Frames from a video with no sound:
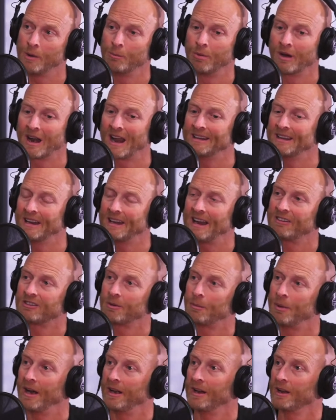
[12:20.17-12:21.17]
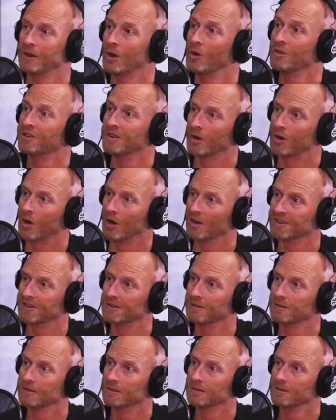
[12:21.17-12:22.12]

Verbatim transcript: but I didn't have to pay any closing costs?